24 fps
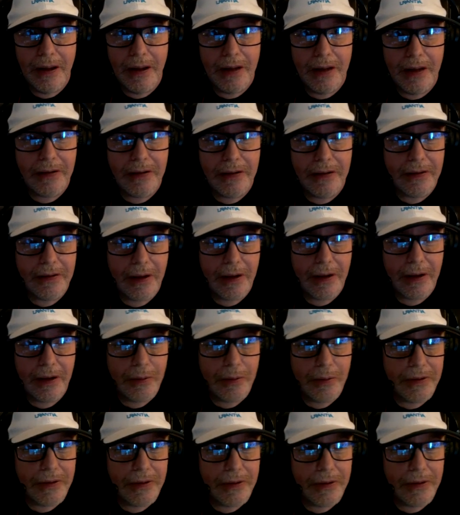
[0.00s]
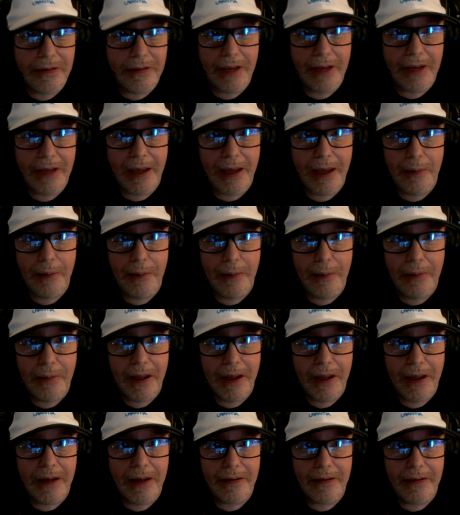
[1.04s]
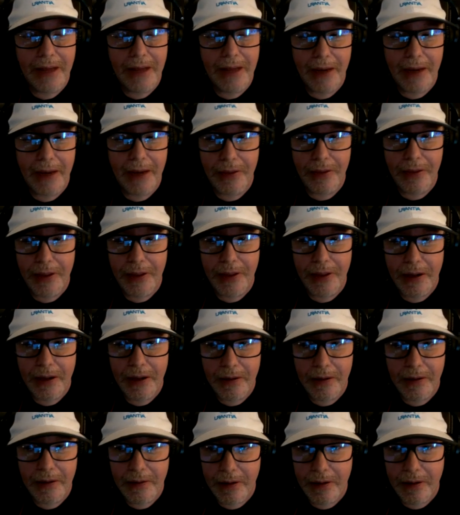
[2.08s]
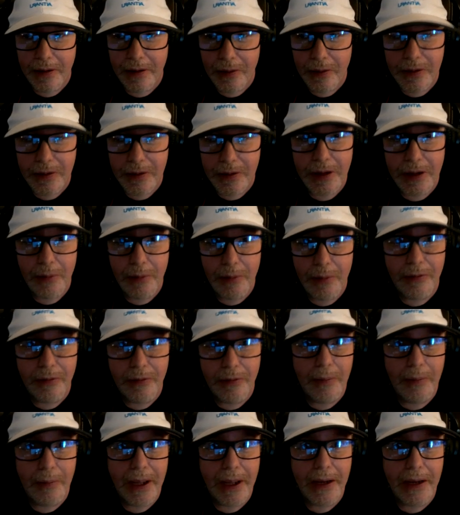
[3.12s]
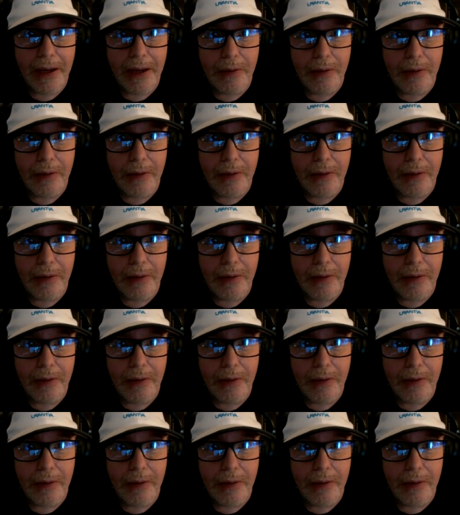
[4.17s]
And she said it was the same exact thing, the shape of a man.